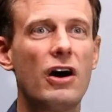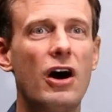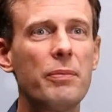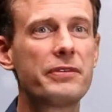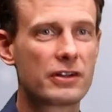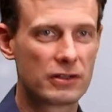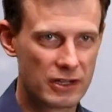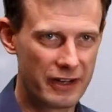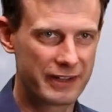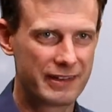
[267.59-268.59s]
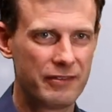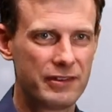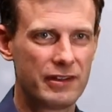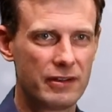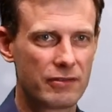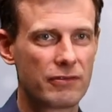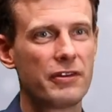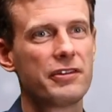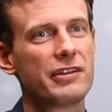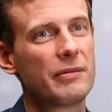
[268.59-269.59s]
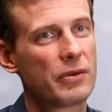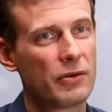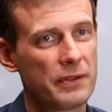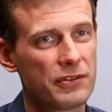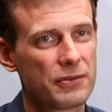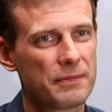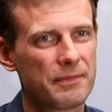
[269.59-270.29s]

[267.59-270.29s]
optical connectivity for the same purpose.